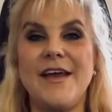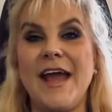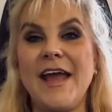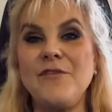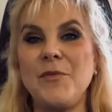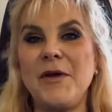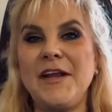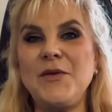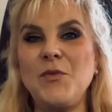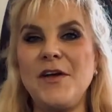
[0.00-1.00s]
Hey
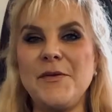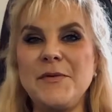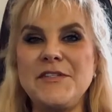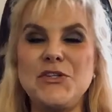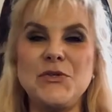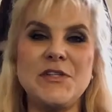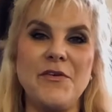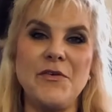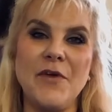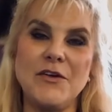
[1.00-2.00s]
everybody, welcome into
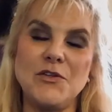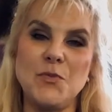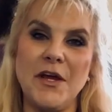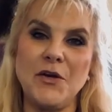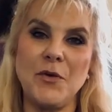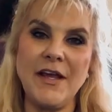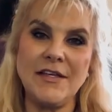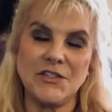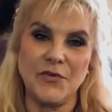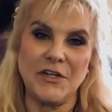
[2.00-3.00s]
Siren Records Monterey.
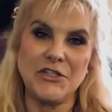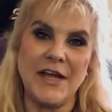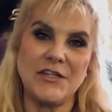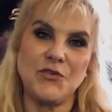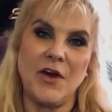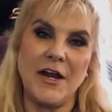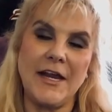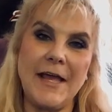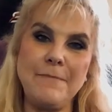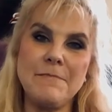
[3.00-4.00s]
It's Fresh Catch
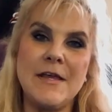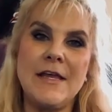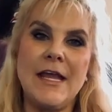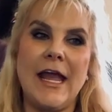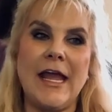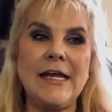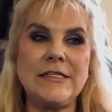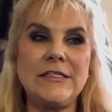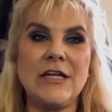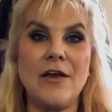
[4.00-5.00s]
Friday.
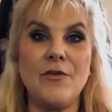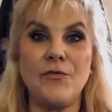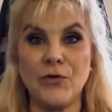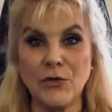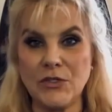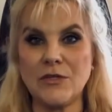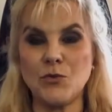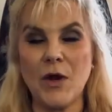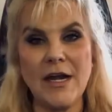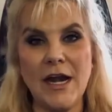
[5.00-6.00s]
And first,
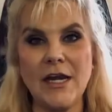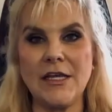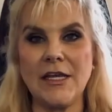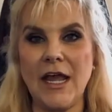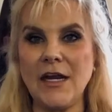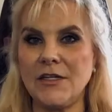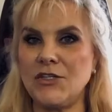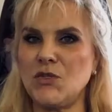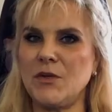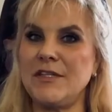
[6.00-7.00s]
right out of the gate, I
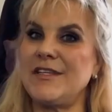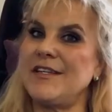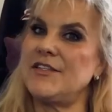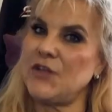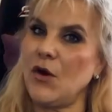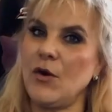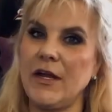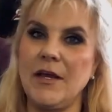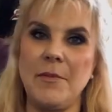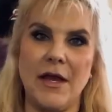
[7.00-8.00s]
just want to say
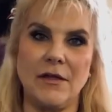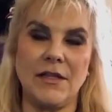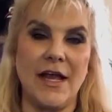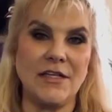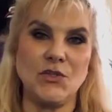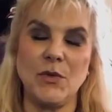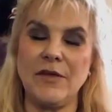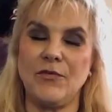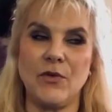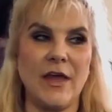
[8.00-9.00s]
sorry about last
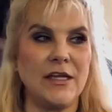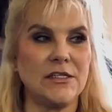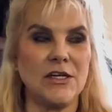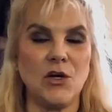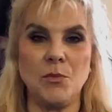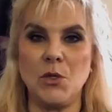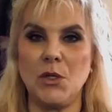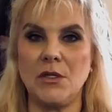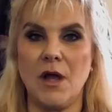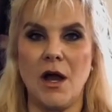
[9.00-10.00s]
week for that
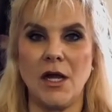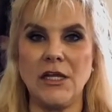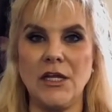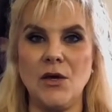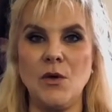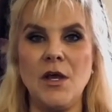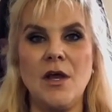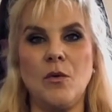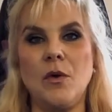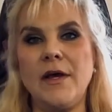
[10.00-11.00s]
terrible audio.
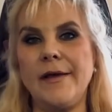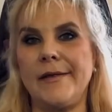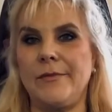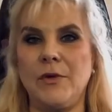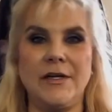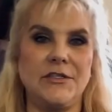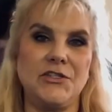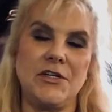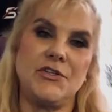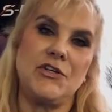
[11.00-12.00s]
What a
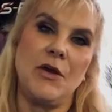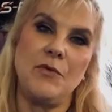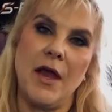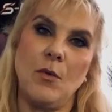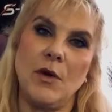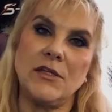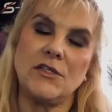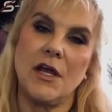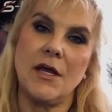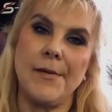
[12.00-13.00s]
shit show that was.